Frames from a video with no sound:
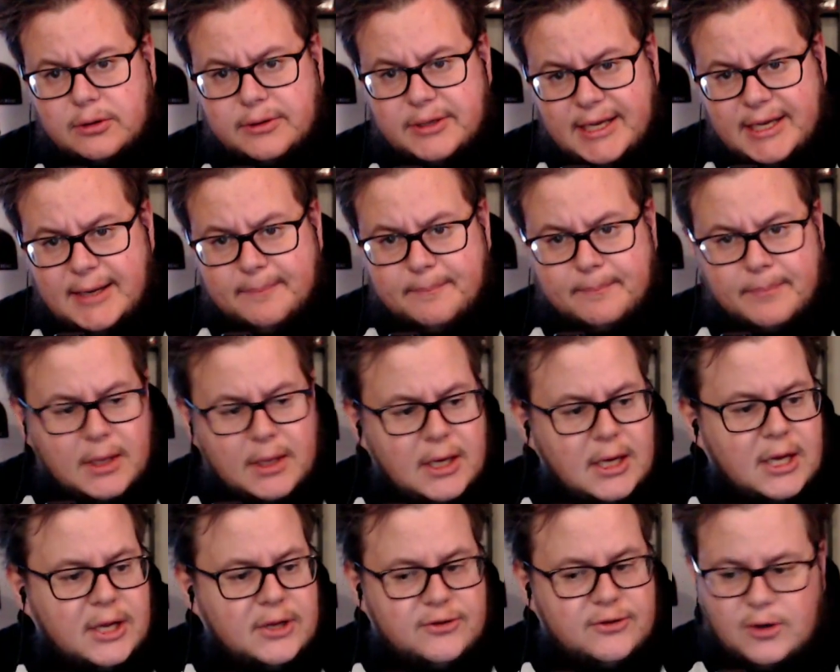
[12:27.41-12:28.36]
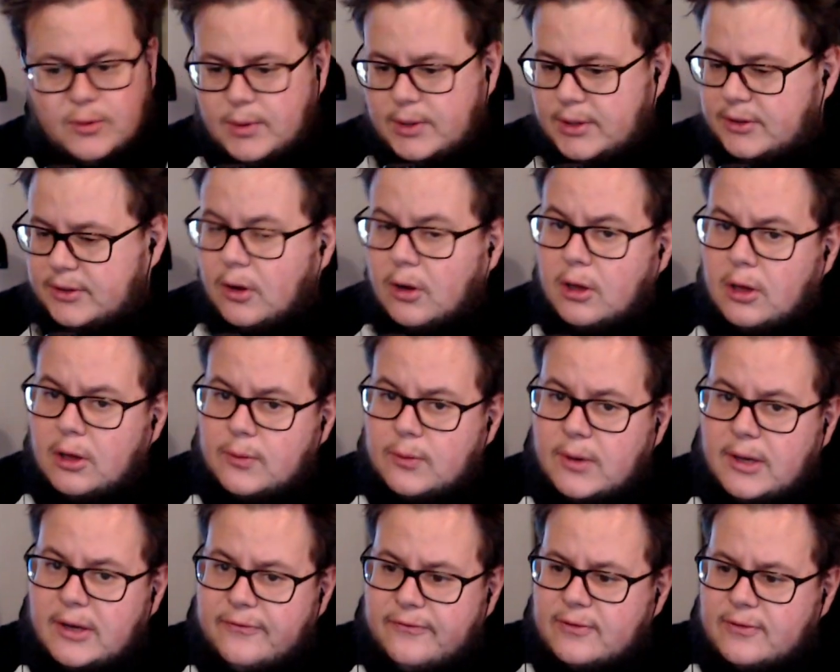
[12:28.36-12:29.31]
Yeah, so they went all the
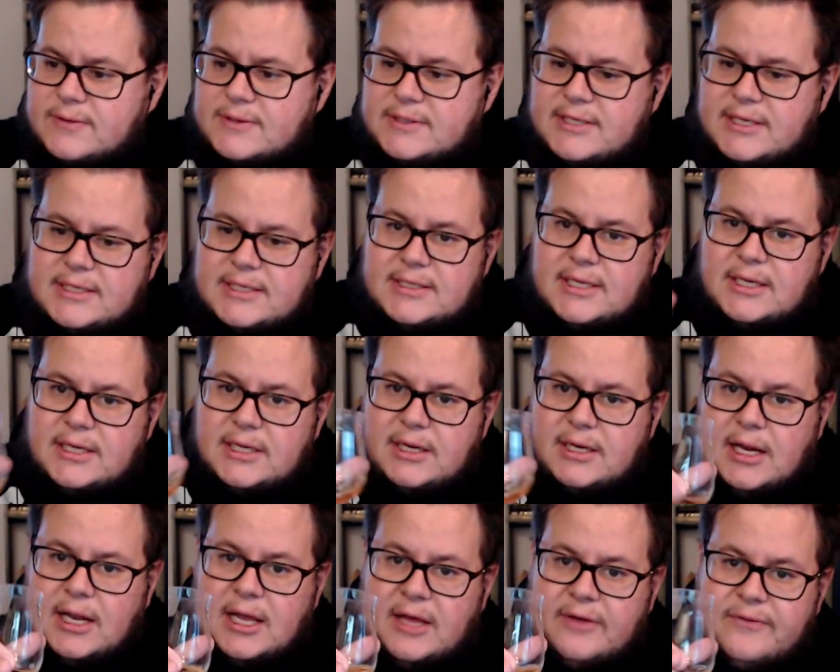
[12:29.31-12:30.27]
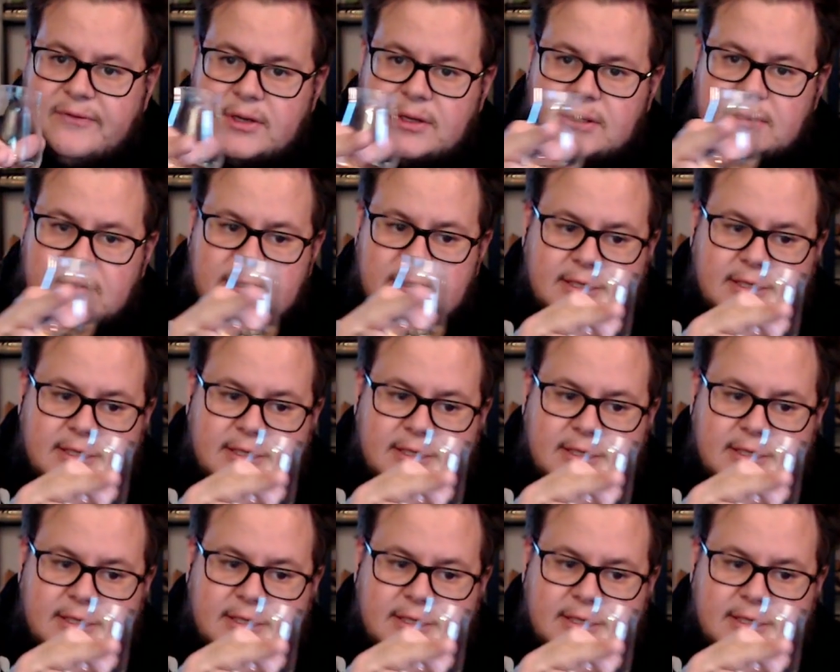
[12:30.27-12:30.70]
way from 16, 11,